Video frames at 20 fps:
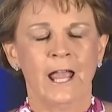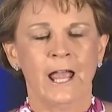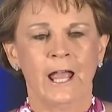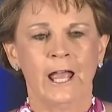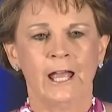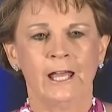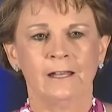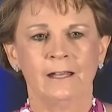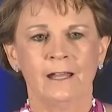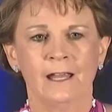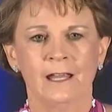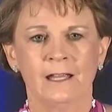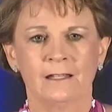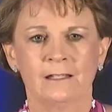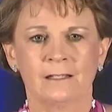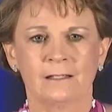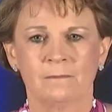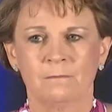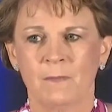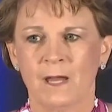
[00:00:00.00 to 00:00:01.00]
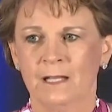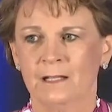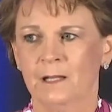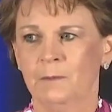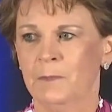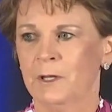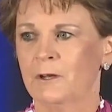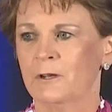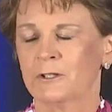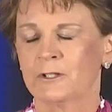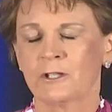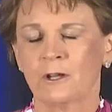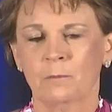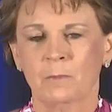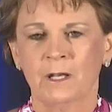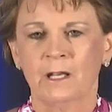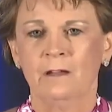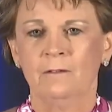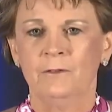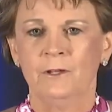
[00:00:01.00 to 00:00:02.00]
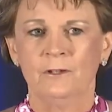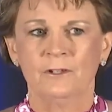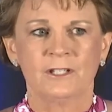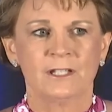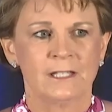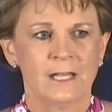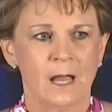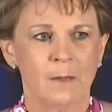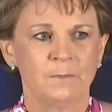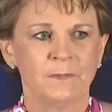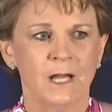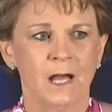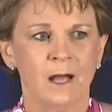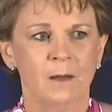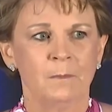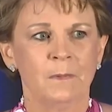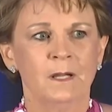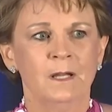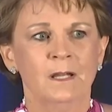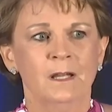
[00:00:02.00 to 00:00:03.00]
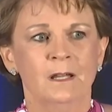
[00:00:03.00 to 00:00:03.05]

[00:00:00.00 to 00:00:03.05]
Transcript: and it's mainly because so many of you stepped up